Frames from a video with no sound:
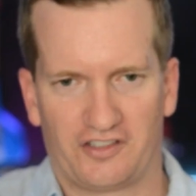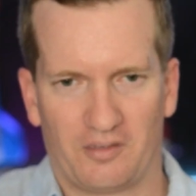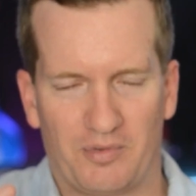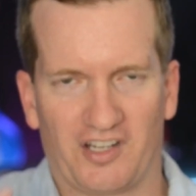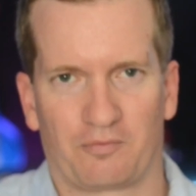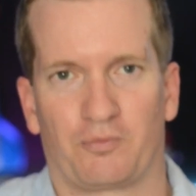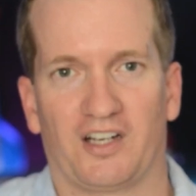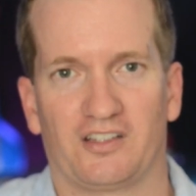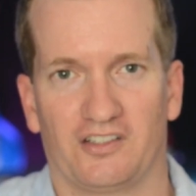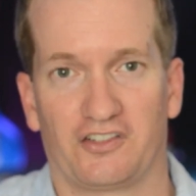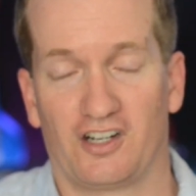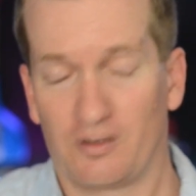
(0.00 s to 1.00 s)
the best
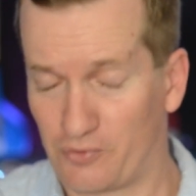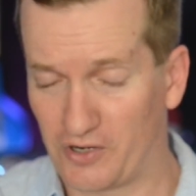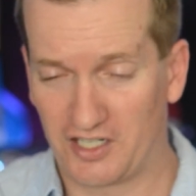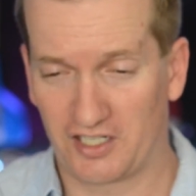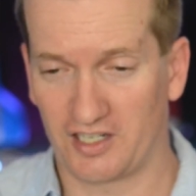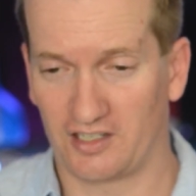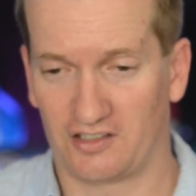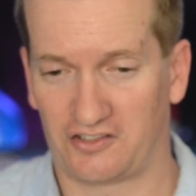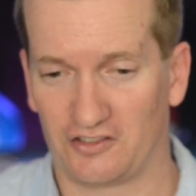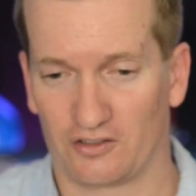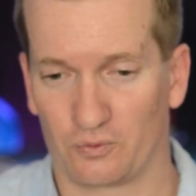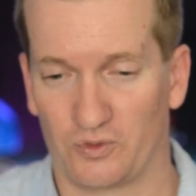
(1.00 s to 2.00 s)
practice, I appreciate it's
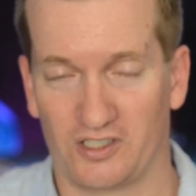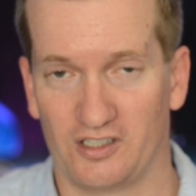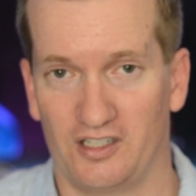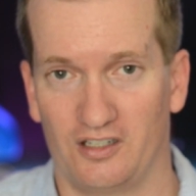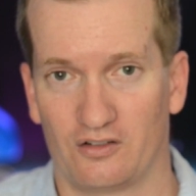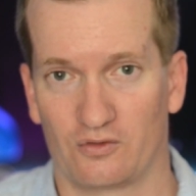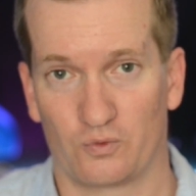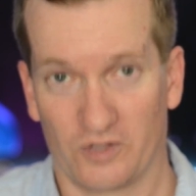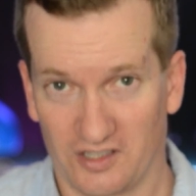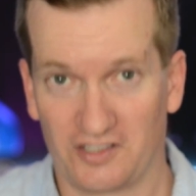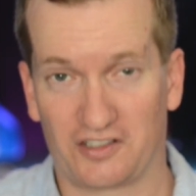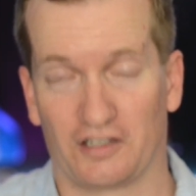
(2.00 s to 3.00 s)
not really
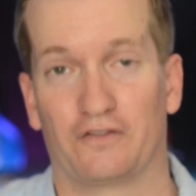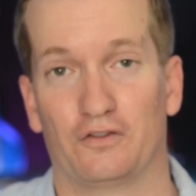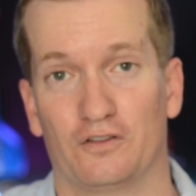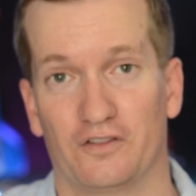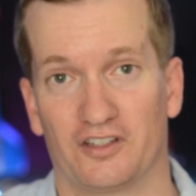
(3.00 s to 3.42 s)
realistic for the